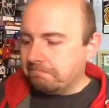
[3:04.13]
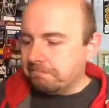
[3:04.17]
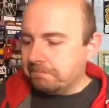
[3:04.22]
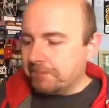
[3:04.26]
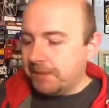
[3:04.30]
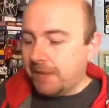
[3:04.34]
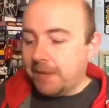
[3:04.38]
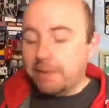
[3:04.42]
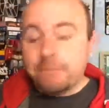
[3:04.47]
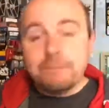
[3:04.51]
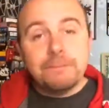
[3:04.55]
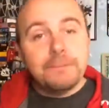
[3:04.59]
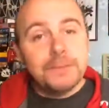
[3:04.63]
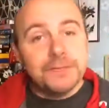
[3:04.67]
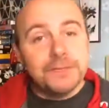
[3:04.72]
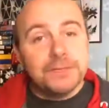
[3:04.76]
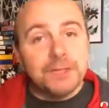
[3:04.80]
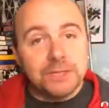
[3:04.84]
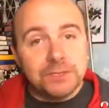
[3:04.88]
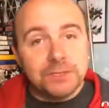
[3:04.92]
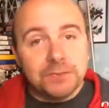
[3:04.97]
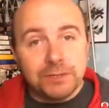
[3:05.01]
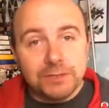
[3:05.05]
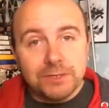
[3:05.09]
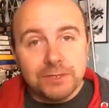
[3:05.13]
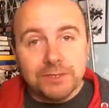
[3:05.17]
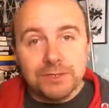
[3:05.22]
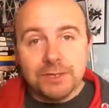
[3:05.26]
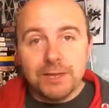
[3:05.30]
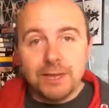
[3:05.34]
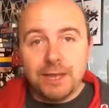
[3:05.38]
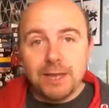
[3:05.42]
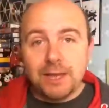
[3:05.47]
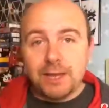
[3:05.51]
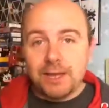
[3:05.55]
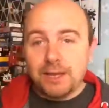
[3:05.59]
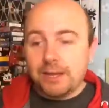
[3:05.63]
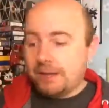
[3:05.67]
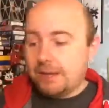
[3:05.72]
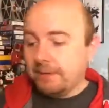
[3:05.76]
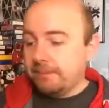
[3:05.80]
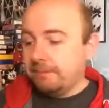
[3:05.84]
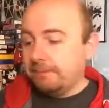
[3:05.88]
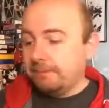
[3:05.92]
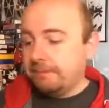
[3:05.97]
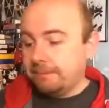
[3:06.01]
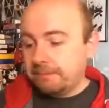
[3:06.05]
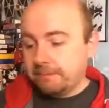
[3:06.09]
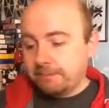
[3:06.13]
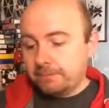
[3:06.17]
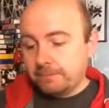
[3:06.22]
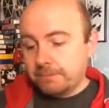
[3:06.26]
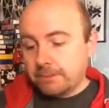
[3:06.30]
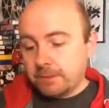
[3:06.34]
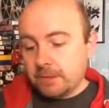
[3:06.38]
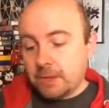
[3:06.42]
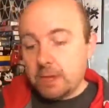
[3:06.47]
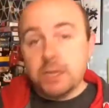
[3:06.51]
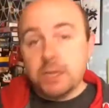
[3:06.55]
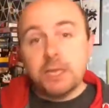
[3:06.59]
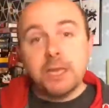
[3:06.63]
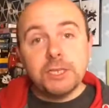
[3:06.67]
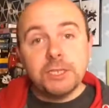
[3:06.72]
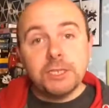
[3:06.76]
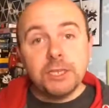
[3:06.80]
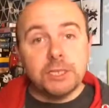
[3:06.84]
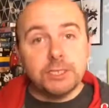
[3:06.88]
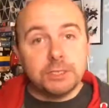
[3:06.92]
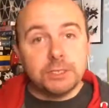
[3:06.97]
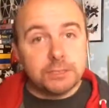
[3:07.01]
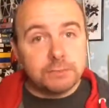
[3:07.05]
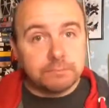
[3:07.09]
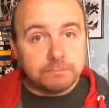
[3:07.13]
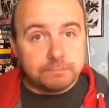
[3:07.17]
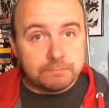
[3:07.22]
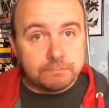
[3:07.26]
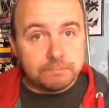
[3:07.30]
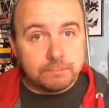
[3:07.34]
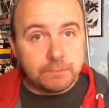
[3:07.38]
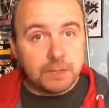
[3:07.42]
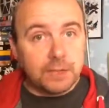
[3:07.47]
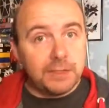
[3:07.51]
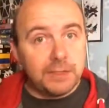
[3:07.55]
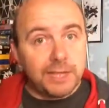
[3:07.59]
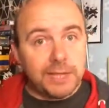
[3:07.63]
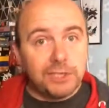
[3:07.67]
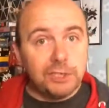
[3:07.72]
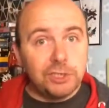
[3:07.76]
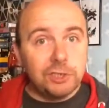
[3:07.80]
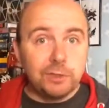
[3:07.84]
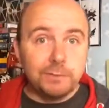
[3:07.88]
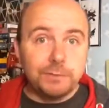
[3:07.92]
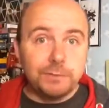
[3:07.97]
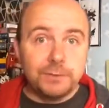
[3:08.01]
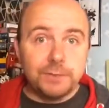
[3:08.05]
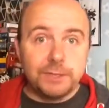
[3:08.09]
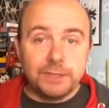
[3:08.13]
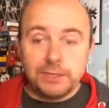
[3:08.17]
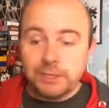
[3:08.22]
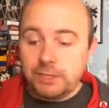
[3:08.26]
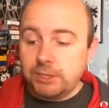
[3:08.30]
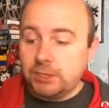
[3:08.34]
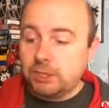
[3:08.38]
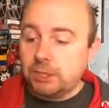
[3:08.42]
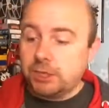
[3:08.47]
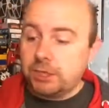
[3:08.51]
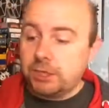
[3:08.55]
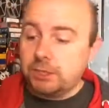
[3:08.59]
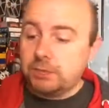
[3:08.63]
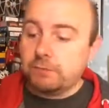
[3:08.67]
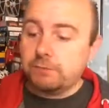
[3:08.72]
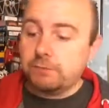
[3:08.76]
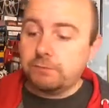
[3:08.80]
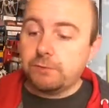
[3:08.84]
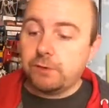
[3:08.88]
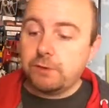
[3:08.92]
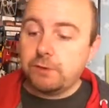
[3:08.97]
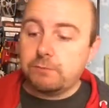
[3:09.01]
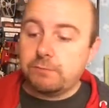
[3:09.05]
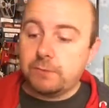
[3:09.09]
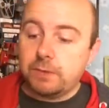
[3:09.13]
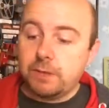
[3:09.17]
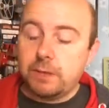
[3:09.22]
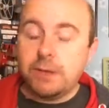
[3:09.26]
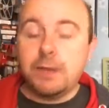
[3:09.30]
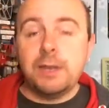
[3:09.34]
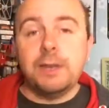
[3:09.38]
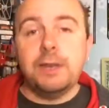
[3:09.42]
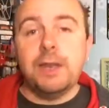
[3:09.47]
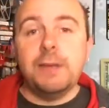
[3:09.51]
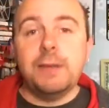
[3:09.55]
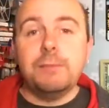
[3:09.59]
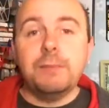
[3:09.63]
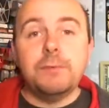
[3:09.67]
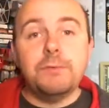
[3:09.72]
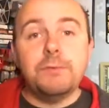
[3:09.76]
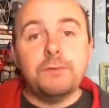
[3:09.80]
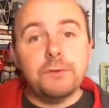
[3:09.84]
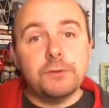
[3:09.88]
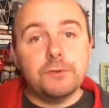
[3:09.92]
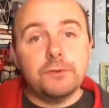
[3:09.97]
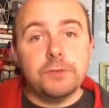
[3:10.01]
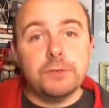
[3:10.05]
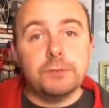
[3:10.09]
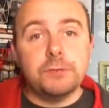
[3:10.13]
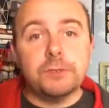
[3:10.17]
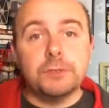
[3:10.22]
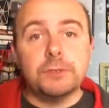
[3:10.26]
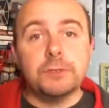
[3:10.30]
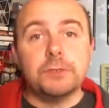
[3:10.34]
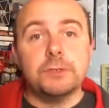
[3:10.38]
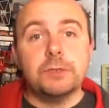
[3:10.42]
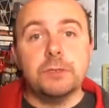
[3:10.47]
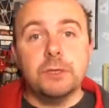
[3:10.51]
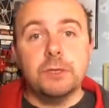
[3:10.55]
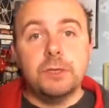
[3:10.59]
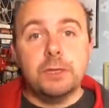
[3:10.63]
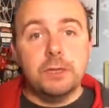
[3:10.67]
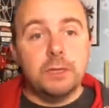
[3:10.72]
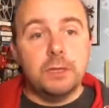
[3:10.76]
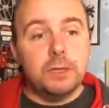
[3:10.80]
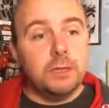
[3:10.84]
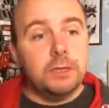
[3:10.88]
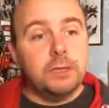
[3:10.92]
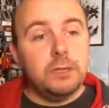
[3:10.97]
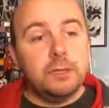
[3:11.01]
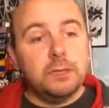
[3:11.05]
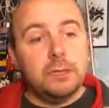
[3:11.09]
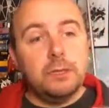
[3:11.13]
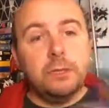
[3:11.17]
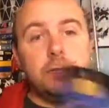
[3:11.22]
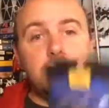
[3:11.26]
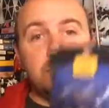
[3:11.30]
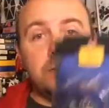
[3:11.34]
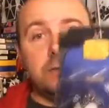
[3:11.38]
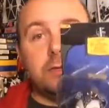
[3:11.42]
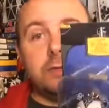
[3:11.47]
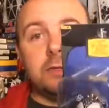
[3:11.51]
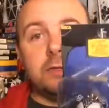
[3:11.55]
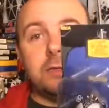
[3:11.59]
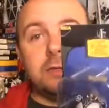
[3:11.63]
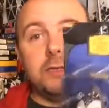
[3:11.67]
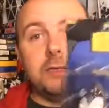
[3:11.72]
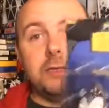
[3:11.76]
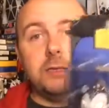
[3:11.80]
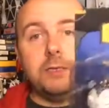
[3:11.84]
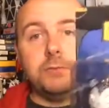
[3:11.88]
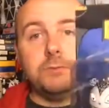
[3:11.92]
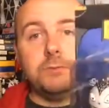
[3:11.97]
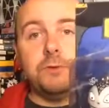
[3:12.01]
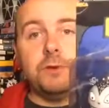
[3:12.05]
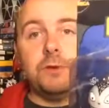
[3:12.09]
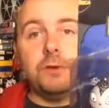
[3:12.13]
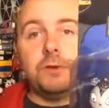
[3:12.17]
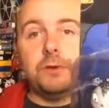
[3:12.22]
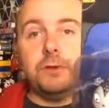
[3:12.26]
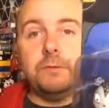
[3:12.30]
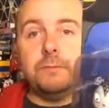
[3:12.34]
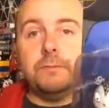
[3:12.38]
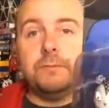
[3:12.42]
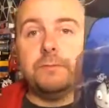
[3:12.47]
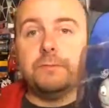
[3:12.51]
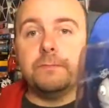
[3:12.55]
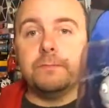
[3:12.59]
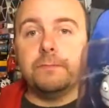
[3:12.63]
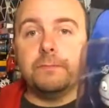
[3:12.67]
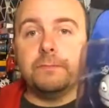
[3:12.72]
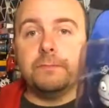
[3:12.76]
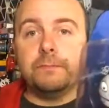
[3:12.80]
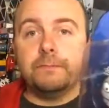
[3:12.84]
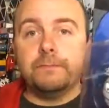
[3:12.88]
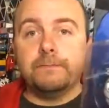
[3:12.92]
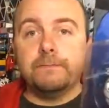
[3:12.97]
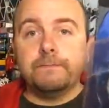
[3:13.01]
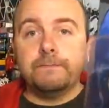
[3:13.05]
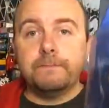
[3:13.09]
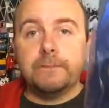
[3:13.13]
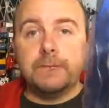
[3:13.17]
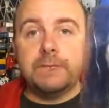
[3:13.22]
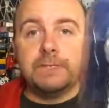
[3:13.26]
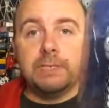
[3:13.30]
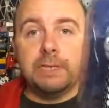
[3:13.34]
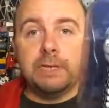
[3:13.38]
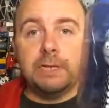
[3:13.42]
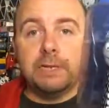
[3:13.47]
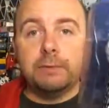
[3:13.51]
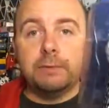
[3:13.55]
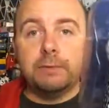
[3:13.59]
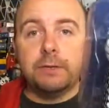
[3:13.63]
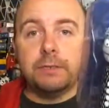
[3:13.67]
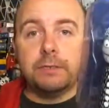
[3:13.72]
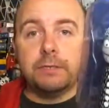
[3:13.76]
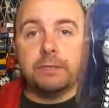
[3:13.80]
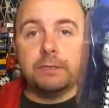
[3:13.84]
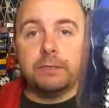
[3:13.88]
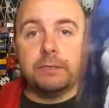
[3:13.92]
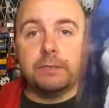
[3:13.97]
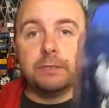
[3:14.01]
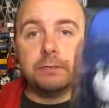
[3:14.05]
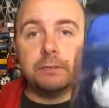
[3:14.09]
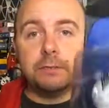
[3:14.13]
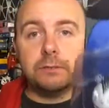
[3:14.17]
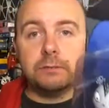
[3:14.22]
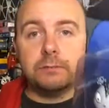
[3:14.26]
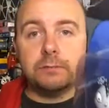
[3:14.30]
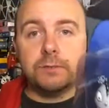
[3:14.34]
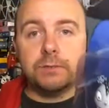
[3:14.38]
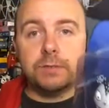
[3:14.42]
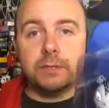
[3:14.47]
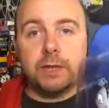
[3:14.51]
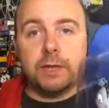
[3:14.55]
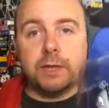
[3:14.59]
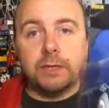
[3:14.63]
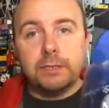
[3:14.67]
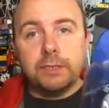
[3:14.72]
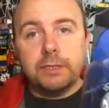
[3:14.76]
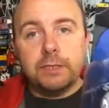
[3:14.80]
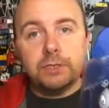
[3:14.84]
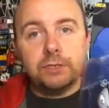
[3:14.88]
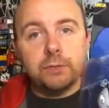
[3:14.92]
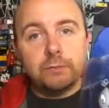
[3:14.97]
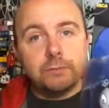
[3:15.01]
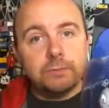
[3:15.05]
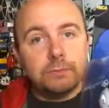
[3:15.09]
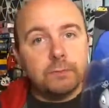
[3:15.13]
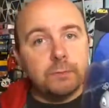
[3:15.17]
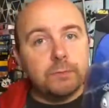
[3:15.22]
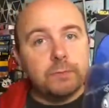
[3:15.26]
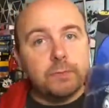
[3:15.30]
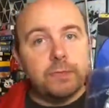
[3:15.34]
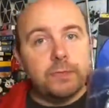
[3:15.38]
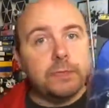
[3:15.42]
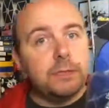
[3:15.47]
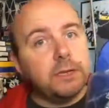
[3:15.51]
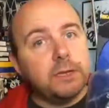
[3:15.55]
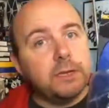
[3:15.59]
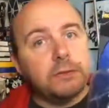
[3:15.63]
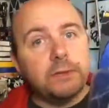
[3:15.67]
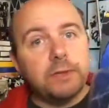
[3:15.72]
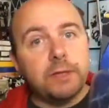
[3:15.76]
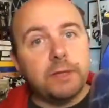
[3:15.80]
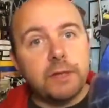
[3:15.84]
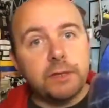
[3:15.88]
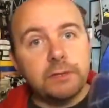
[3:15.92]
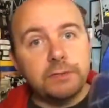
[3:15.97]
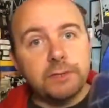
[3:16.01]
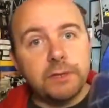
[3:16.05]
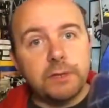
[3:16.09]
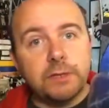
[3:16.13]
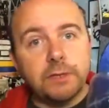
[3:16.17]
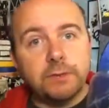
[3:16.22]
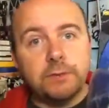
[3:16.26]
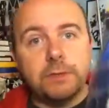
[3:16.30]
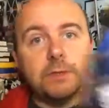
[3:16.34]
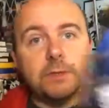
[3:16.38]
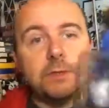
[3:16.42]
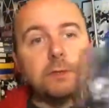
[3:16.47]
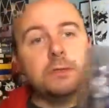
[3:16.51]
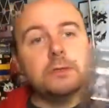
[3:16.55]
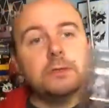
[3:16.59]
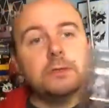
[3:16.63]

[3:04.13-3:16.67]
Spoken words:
Yeah, these next ones are keychains. Light up keychains from Nightmare Before Christmas. And these are pretty cool. They're staying in the box. I'm going to hang these up when we decorate the house for Halloween.